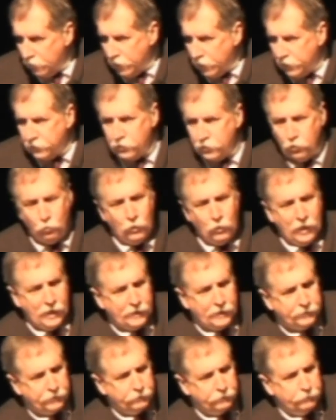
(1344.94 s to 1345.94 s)
And
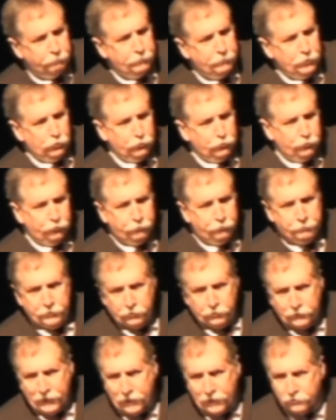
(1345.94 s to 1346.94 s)
why did builders
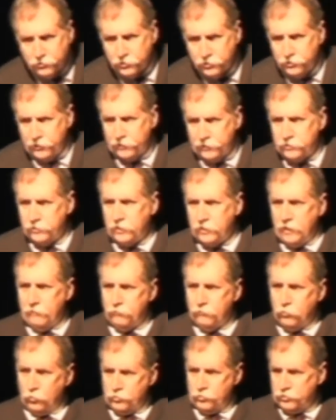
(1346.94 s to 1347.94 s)
build houses next to
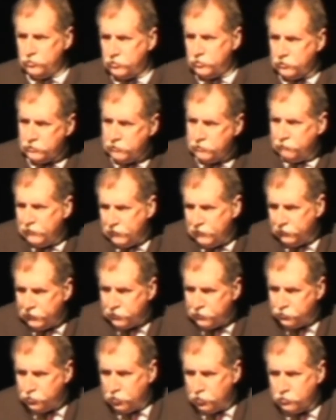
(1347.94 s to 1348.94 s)
golf courses? Because they found they
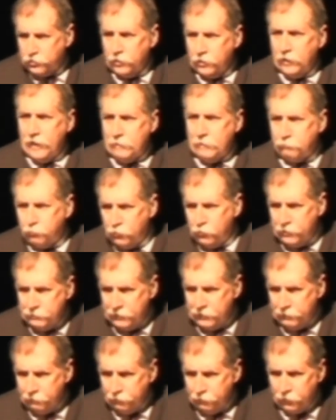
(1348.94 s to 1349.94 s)
could charge a lot
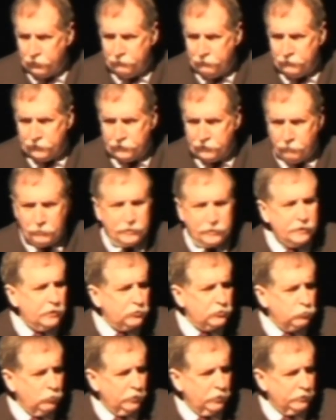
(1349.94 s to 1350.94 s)
premium for living there. But
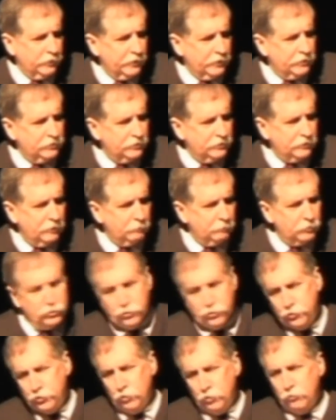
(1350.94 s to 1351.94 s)
guess what, ladies and gentlemen?
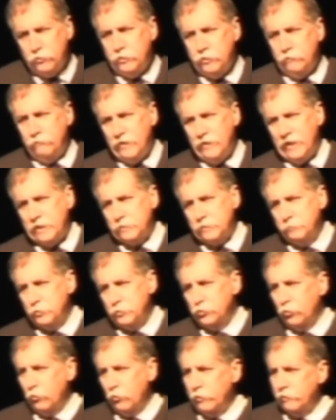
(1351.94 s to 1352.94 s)
Did you know that the vast
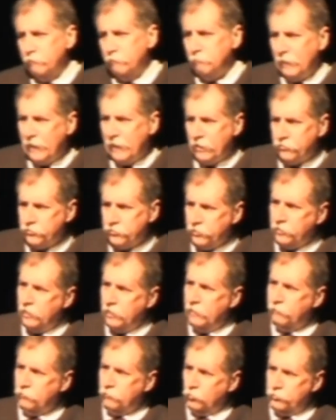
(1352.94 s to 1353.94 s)
majority of buyers in
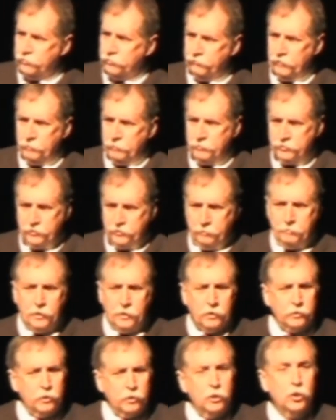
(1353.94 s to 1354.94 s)
golf course developments in
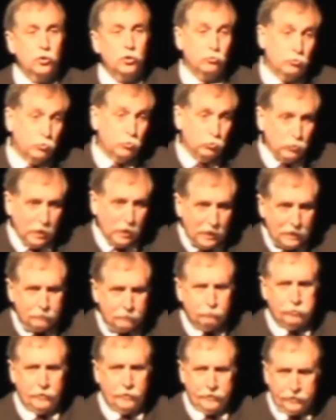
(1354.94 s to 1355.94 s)
America do
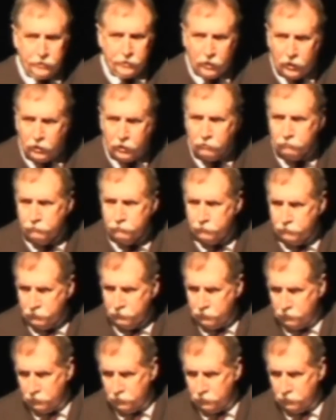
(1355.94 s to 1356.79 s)
not play golf?